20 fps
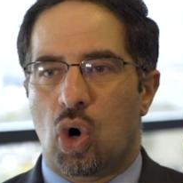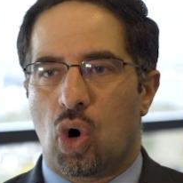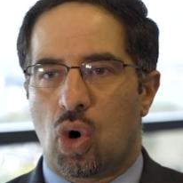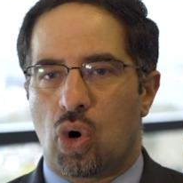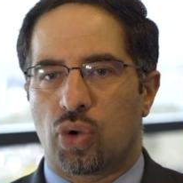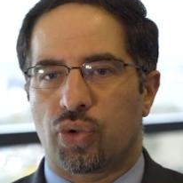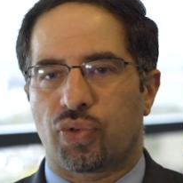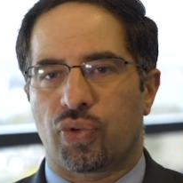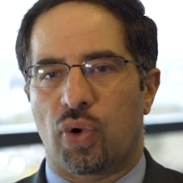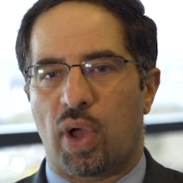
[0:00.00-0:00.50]

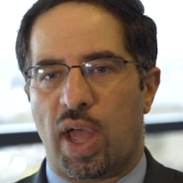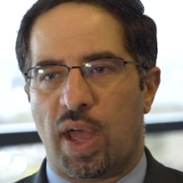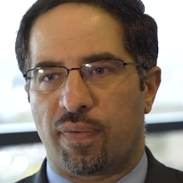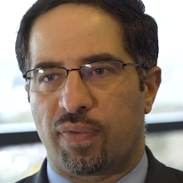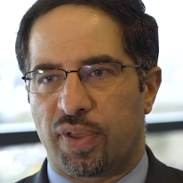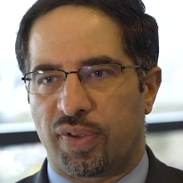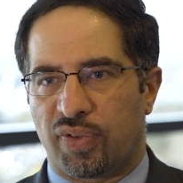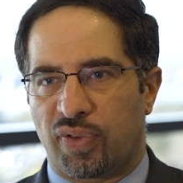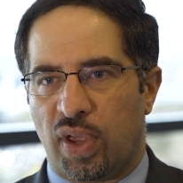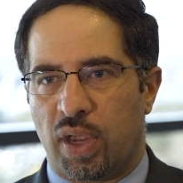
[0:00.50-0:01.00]
also
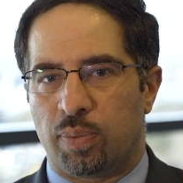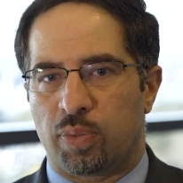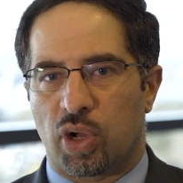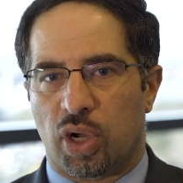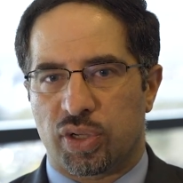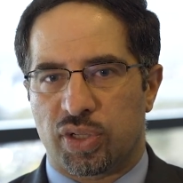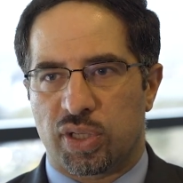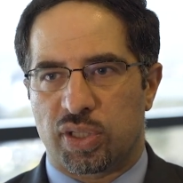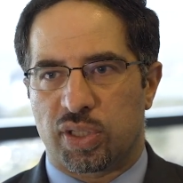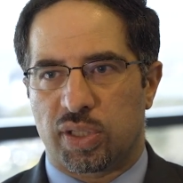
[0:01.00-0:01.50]
have the same
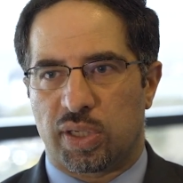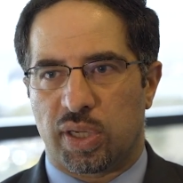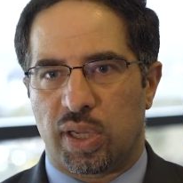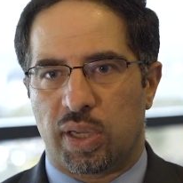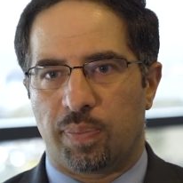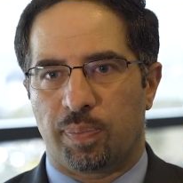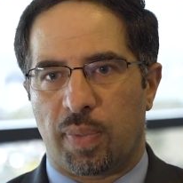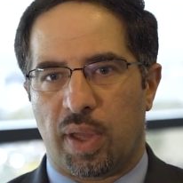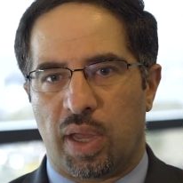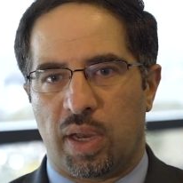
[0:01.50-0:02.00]

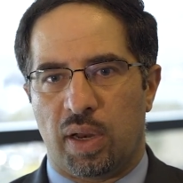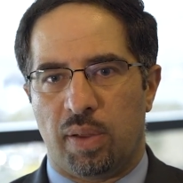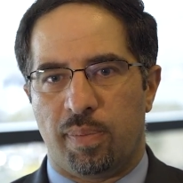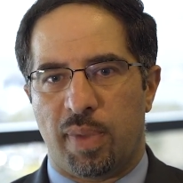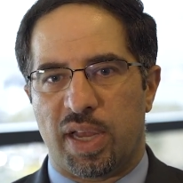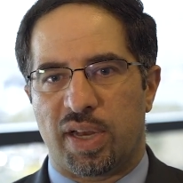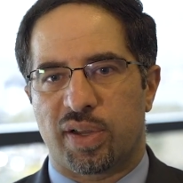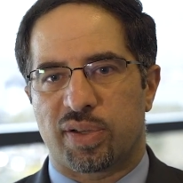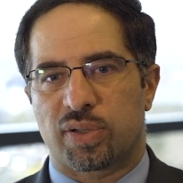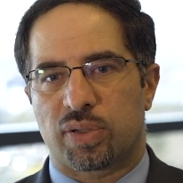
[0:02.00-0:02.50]
toxicity, and it
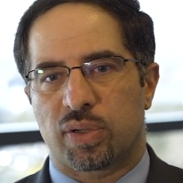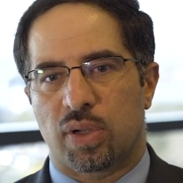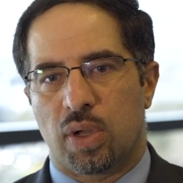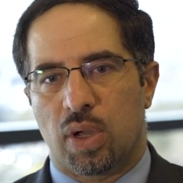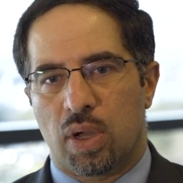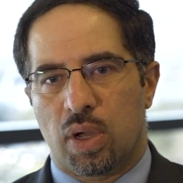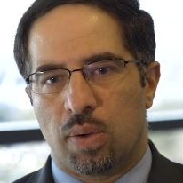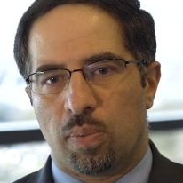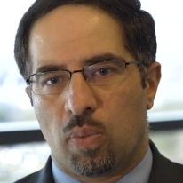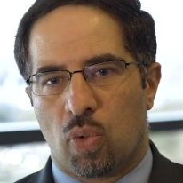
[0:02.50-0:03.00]
made us
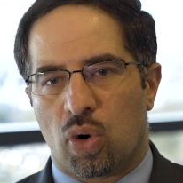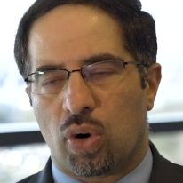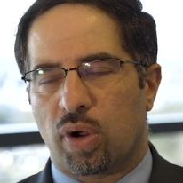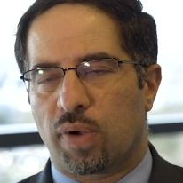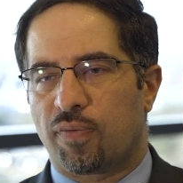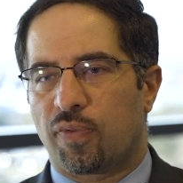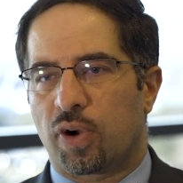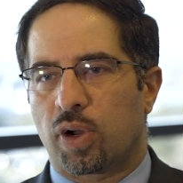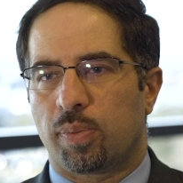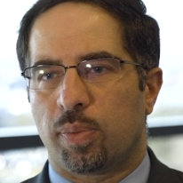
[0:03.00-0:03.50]
more
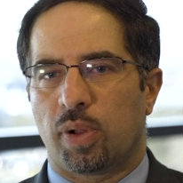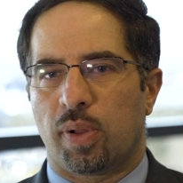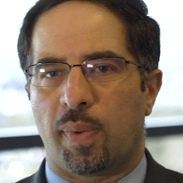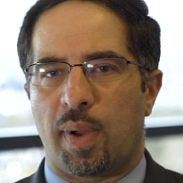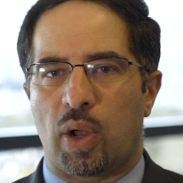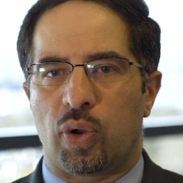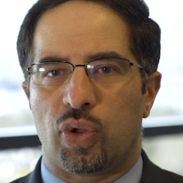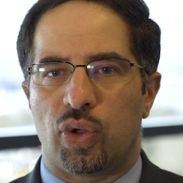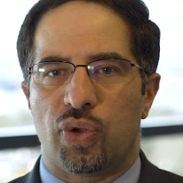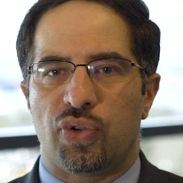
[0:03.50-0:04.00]
comfortable
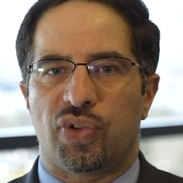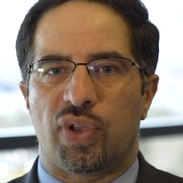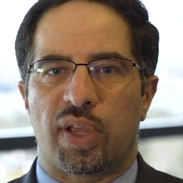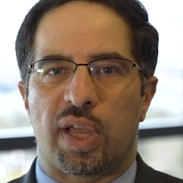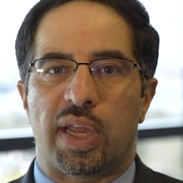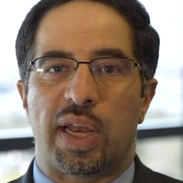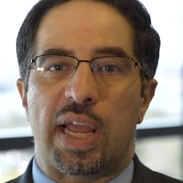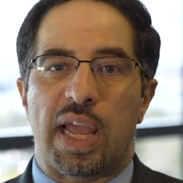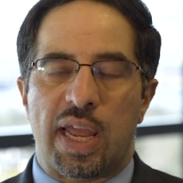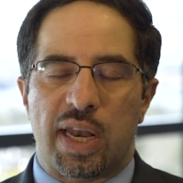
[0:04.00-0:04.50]
about using
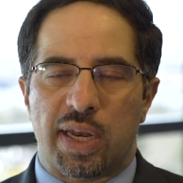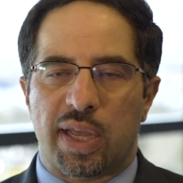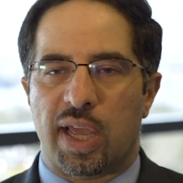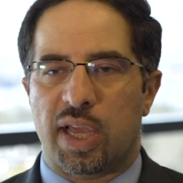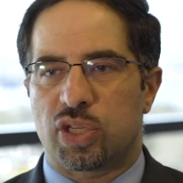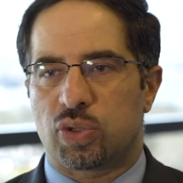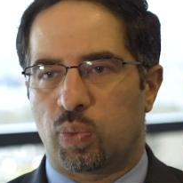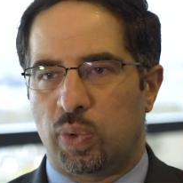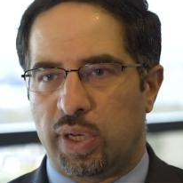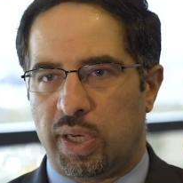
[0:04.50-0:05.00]
it in
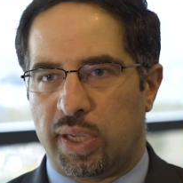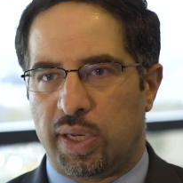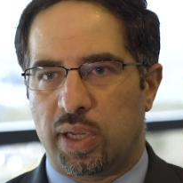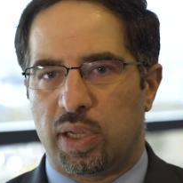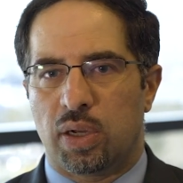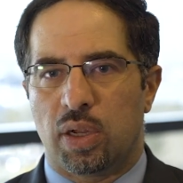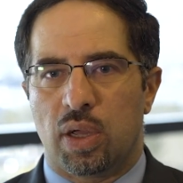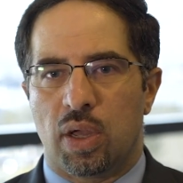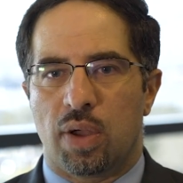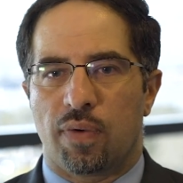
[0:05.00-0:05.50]
case we need
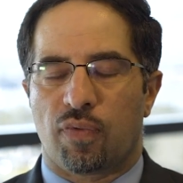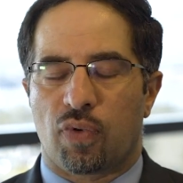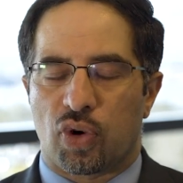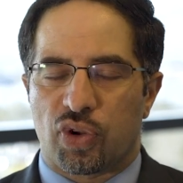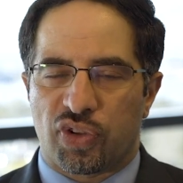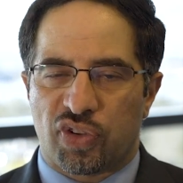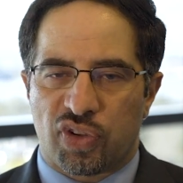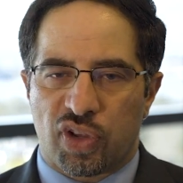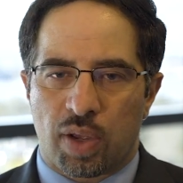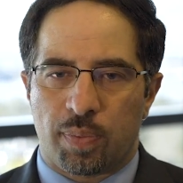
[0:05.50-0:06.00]
it
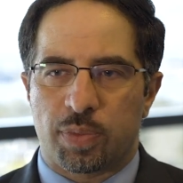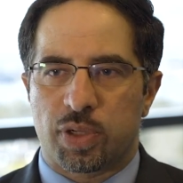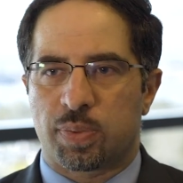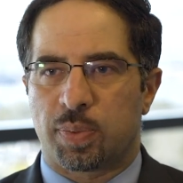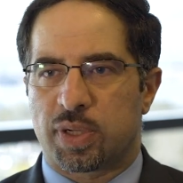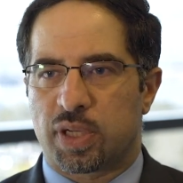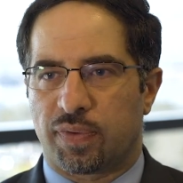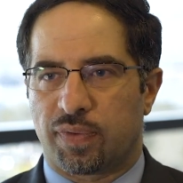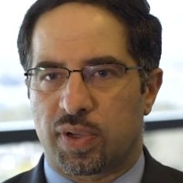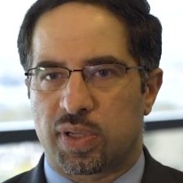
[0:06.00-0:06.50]
for some
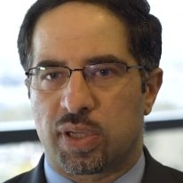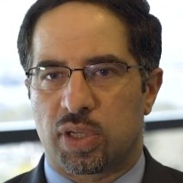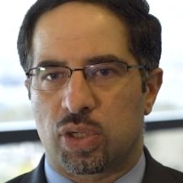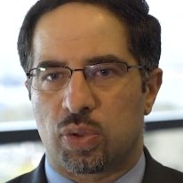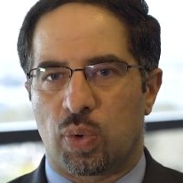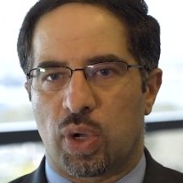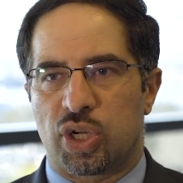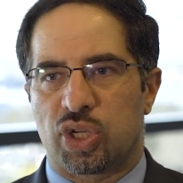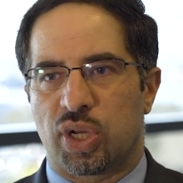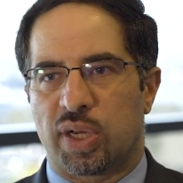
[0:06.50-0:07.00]
specific
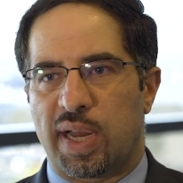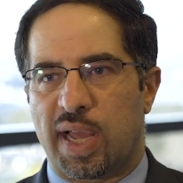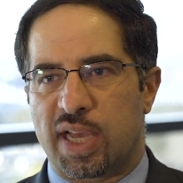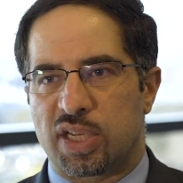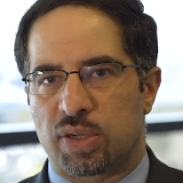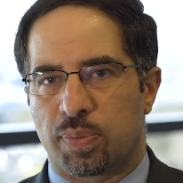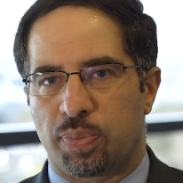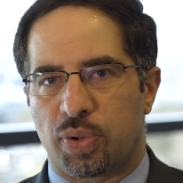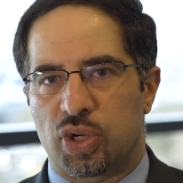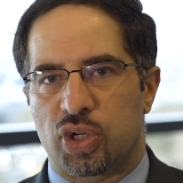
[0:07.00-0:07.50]
situation
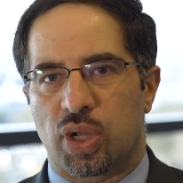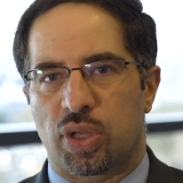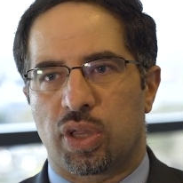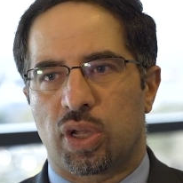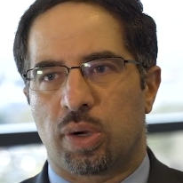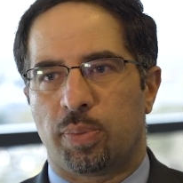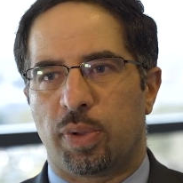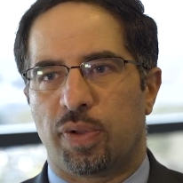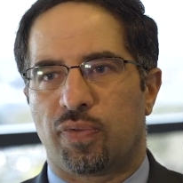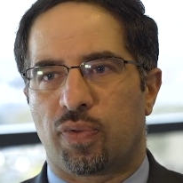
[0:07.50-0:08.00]
as a bridging
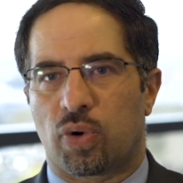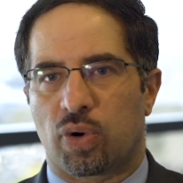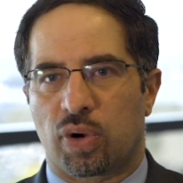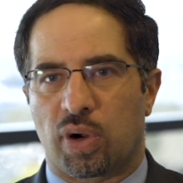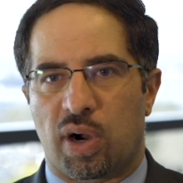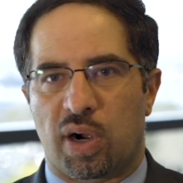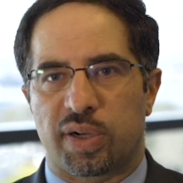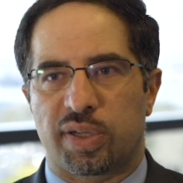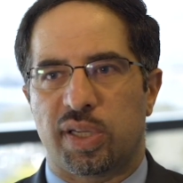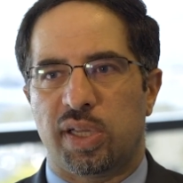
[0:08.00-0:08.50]
therapy for
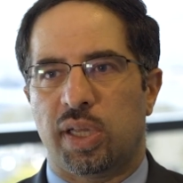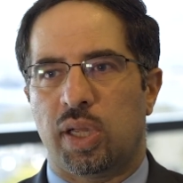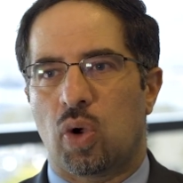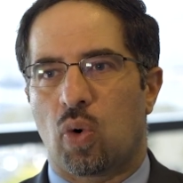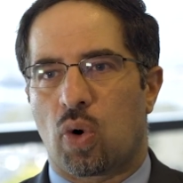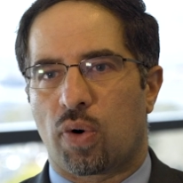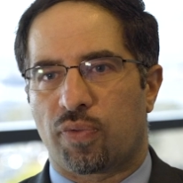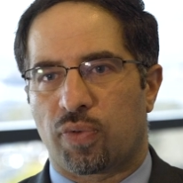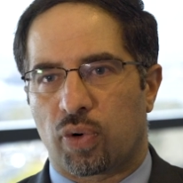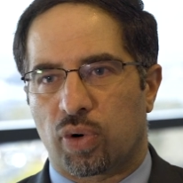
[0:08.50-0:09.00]
CAR-T
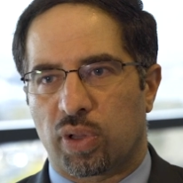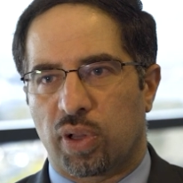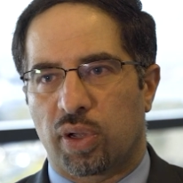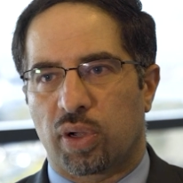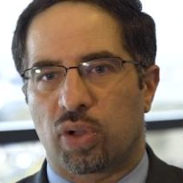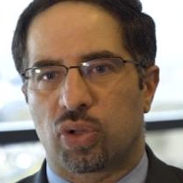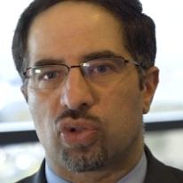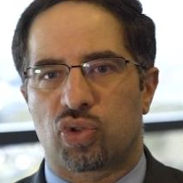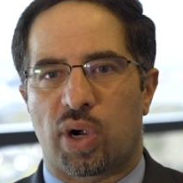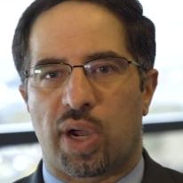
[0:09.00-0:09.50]
or for
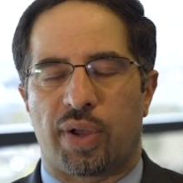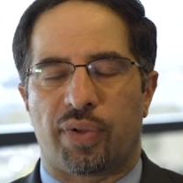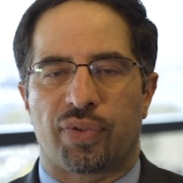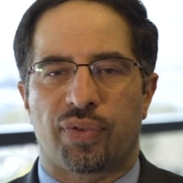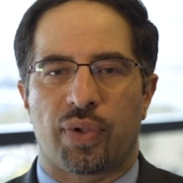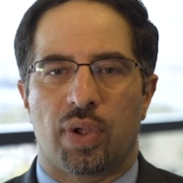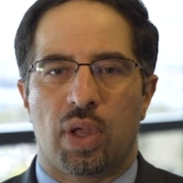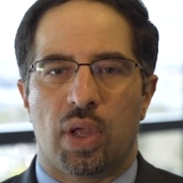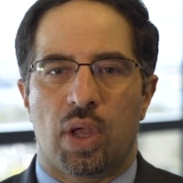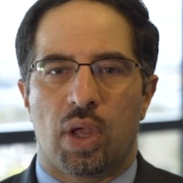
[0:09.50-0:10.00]
clinical
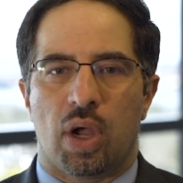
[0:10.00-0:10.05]
trials.